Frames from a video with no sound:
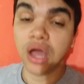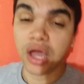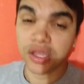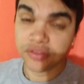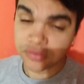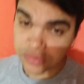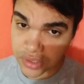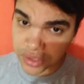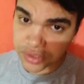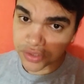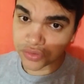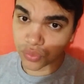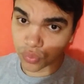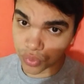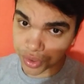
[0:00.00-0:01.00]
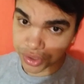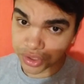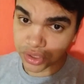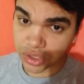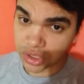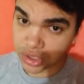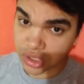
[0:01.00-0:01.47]
I started to
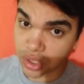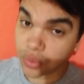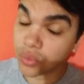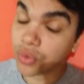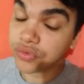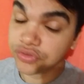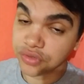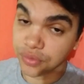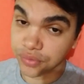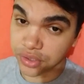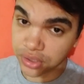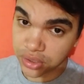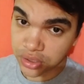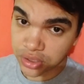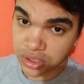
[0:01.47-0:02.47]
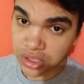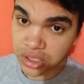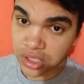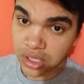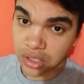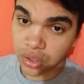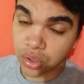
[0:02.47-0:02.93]
work in a grocery
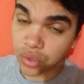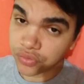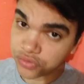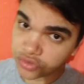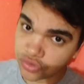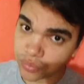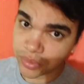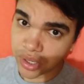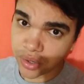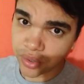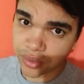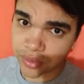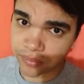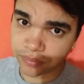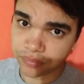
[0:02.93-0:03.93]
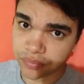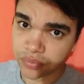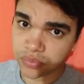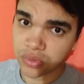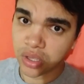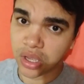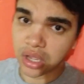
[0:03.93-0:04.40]
close to my home.
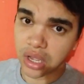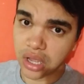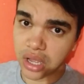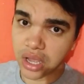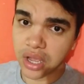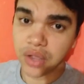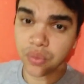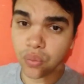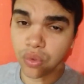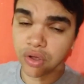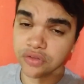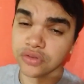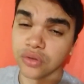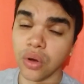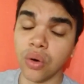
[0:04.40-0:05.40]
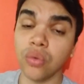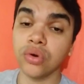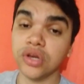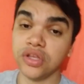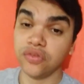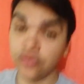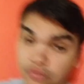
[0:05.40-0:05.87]
I was
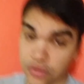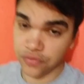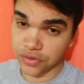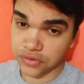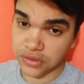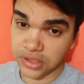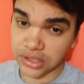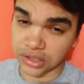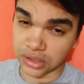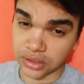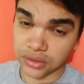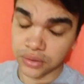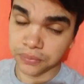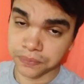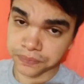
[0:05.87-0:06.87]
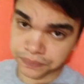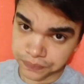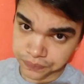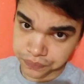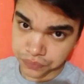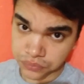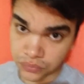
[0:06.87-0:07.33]
only 15.
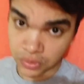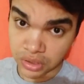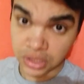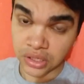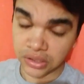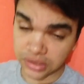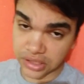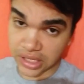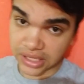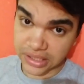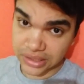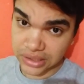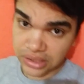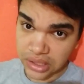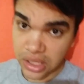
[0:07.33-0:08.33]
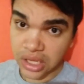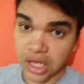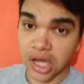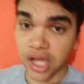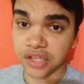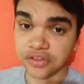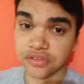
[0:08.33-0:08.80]
Then
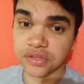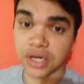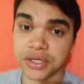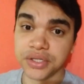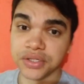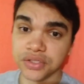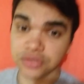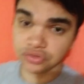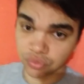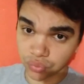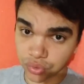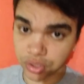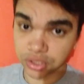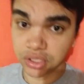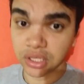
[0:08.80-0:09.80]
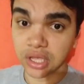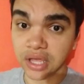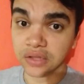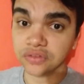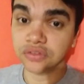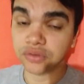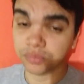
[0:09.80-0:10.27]
I started to work
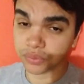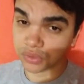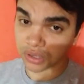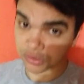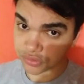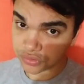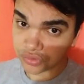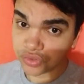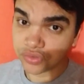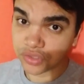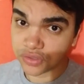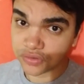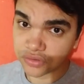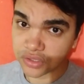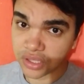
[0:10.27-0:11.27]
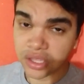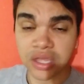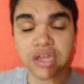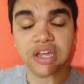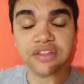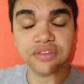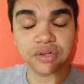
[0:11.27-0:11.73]
at Tribunal de Justiça
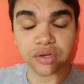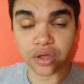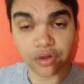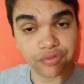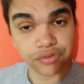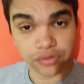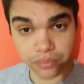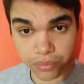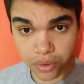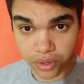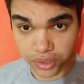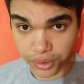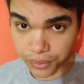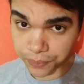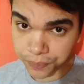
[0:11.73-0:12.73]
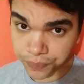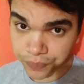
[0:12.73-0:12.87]
as an office boy.